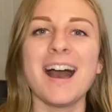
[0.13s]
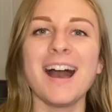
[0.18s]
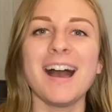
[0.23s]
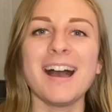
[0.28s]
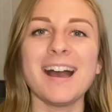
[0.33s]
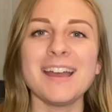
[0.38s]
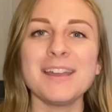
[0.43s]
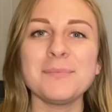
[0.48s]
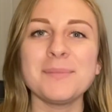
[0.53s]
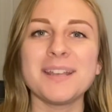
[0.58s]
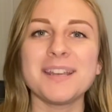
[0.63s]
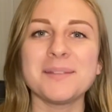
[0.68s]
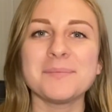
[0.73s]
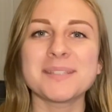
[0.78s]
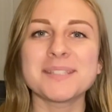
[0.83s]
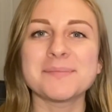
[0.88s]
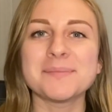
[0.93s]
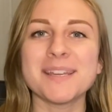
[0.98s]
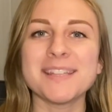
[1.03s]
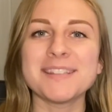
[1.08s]
Hi, my name
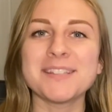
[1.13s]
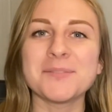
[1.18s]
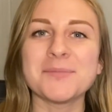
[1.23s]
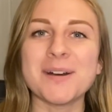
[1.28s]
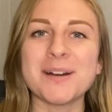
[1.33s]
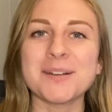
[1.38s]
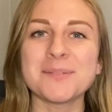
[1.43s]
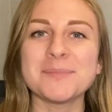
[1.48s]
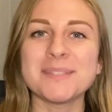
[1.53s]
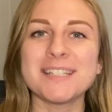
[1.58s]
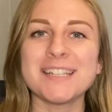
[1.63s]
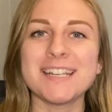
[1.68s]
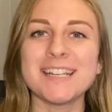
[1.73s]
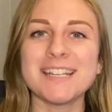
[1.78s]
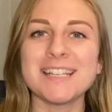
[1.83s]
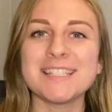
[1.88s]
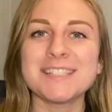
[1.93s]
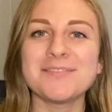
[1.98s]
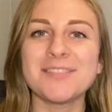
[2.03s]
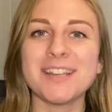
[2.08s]
is Samantha and welcome to
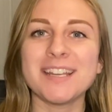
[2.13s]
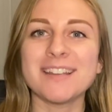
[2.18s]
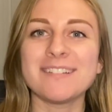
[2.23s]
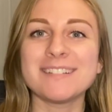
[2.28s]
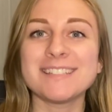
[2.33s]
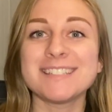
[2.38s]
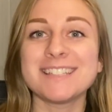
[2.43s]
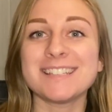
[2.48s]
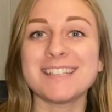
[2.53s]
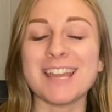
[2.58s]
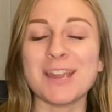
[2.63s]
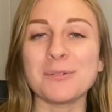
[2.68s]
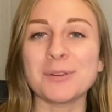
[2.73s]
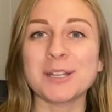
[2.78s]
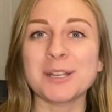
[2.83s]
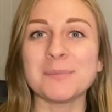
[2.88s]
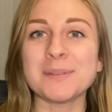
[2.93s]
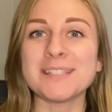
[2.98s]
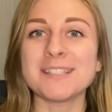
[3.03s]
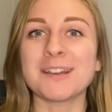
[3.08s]
today's video. Today we're
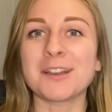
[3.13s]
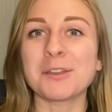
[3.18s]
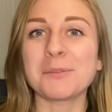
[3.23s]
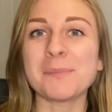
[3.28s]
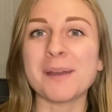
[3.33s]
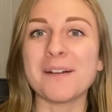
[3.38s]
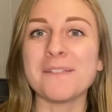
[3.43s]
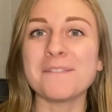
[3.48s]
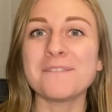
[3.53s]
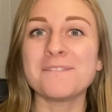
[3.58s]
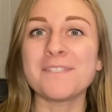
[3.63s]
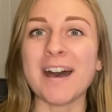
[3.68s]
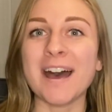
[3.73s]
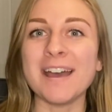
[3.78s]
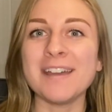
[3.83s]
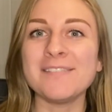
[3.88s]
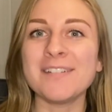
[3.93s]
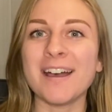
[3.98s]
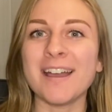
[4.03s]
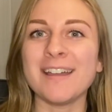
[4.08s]
going to be talking about
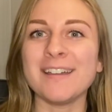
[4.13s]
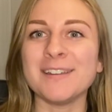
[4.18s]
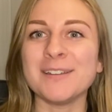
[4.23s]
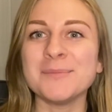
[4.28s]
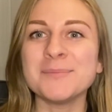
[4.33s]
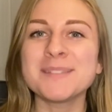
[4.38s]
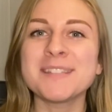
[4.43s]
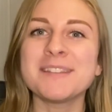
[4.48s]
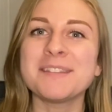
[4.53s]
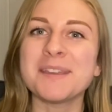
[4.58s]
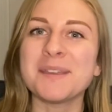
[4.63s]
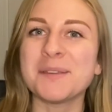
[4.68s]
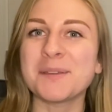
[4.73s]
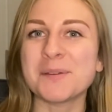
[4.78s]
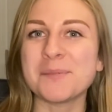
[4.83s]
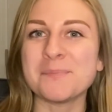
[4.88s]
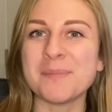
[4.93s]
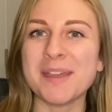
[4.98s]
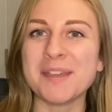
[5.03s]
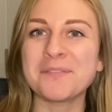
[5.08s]
5 items that you
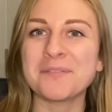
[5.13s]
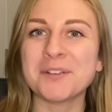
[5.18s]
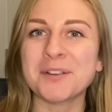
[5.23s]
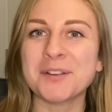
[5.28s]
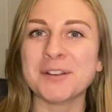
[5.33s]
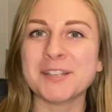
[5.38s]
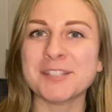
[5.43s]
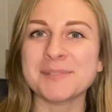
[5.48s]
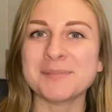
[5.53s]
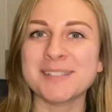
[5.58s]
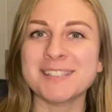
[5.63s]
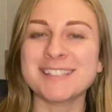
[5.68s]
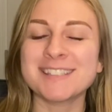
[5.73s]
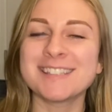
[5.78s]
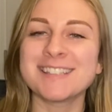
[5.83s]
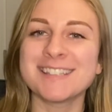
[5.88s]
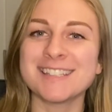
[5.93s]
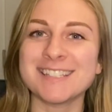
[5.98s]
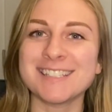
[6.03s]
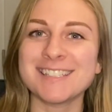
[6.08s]
can make for Christmas
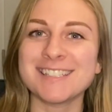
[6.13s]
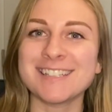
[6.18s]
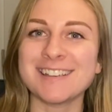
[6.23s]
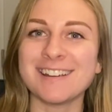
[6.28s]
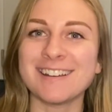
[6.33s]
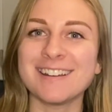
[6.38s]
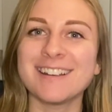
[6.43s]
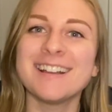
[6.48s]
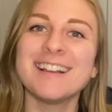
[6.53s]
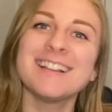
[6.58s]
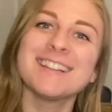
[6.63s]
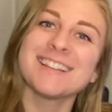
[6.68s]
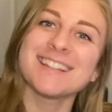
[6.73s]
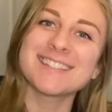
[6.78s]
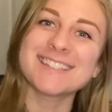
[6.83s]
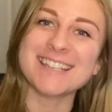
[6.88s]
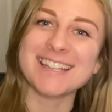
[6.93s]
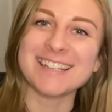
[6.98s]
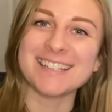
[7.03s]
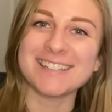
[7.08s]
this year.
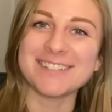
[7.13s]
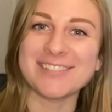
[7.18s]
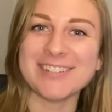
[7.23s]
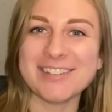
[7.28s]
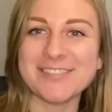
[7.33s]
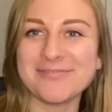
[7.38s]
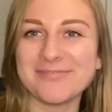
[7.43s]
Let's get into it.